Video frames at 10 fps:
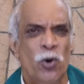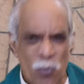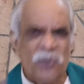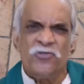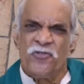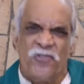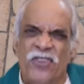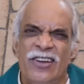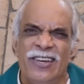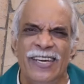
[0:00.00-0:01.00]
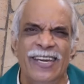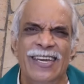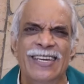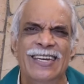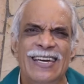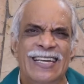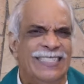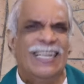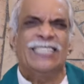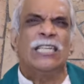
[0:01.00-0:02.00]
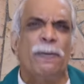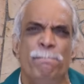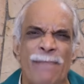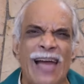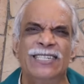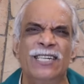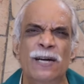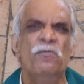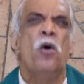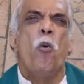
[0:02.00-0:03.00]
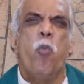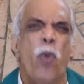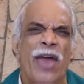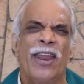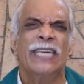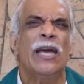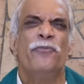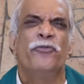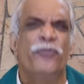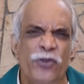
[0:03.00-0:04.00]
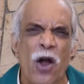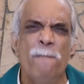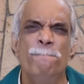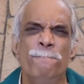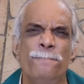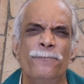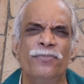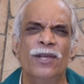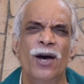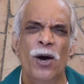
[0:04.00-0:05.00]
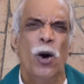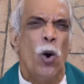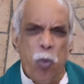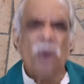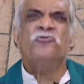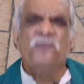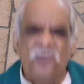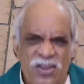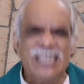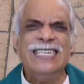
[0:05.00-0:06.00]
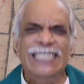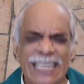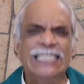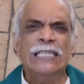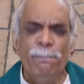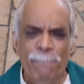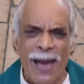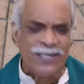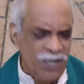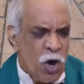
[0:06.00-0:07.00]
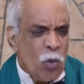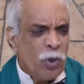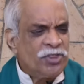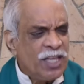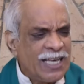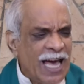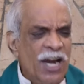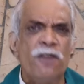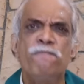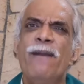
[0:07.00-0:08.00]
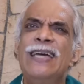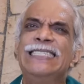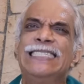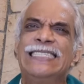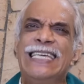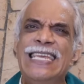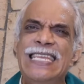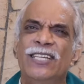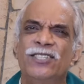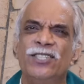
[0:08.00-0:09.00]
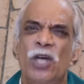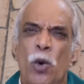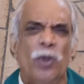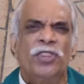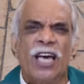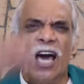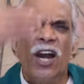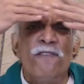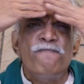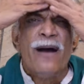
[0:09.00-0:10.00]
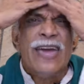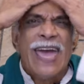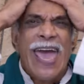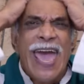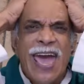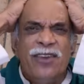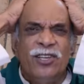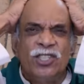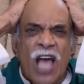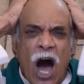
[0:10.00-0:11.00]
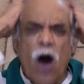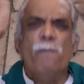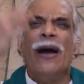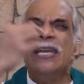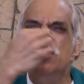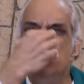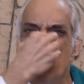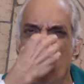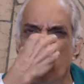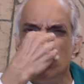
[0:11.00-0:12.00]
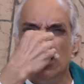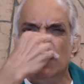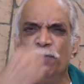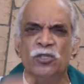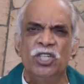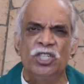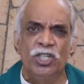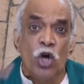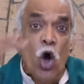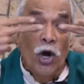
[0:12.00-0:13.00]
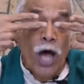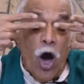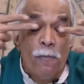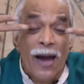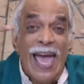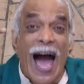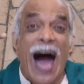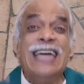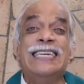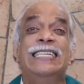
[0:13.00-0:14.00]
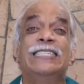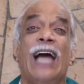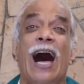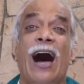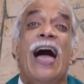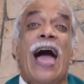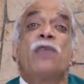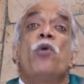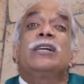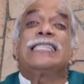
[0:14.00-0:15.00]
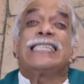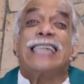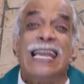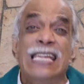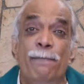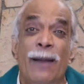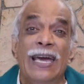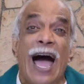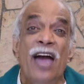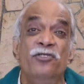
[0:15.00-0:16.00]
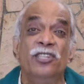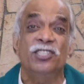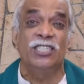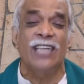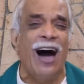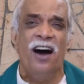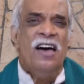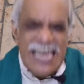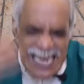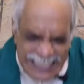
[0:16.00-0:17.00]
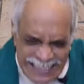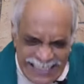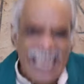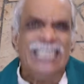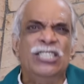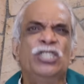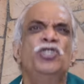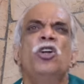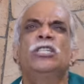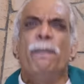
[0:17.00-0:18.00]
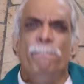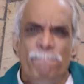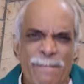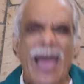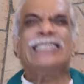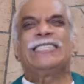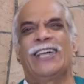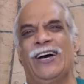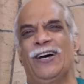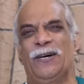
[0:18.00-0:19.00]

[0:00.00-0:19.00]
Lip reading: What really does it matter where I am from? What really does it matter what the color of my skin is, what the color of my hair is, how my nose is positioned, or how my eyes are, and what color my irises are? It does not matter.